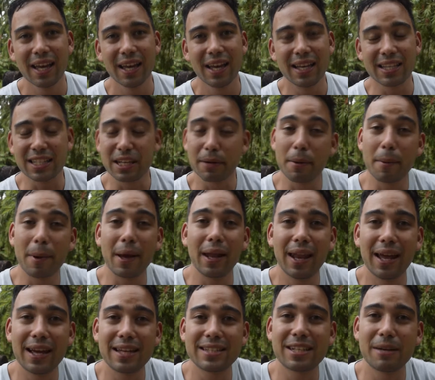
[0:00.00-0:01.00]
It's gonna be my
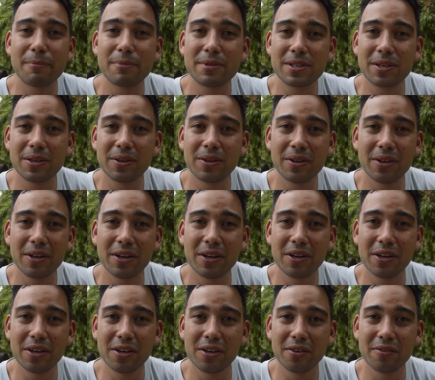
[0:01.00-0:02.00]
last episode
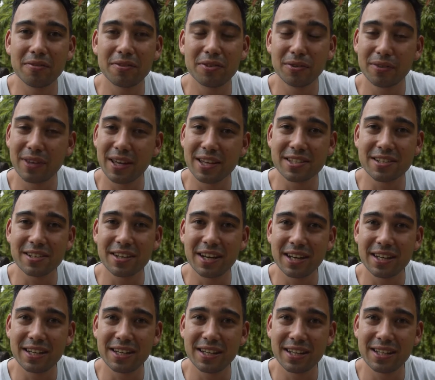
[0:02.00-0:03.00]
of
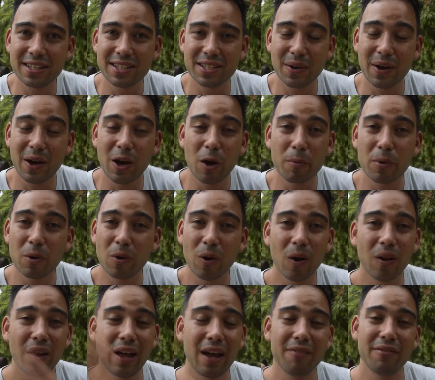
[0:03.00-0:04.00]
2018, so I hope you
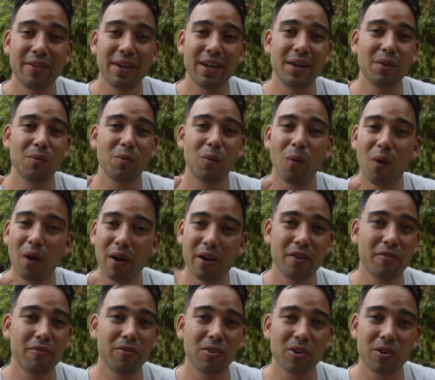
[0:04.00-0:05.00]
all have a
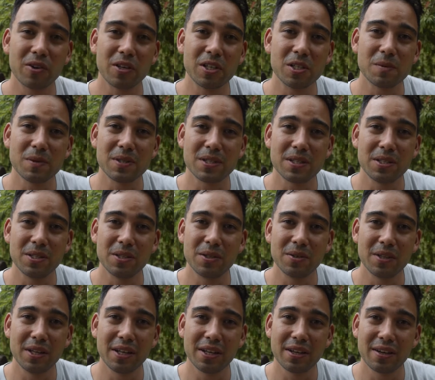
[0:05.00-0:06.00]
wonderful Christmas and New
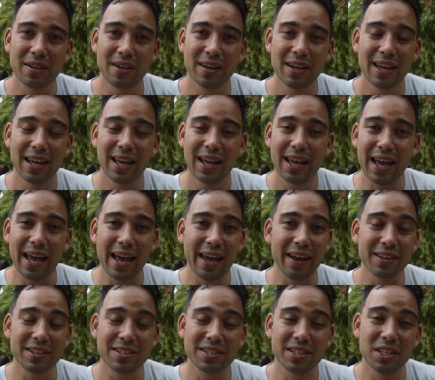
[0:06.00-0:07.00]
Year, and
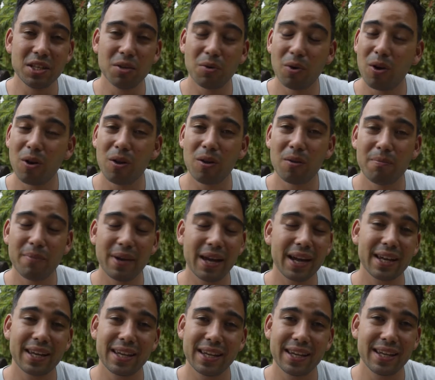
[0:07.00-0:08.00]
I'll see you all
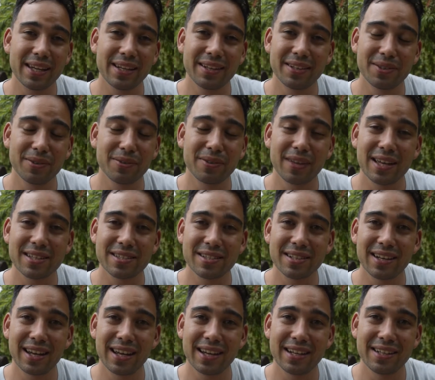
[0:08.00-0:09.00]
back in
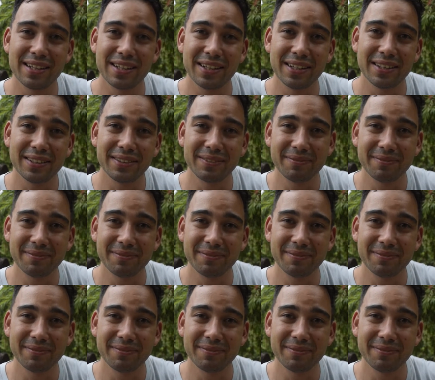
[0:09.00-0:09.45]
2019.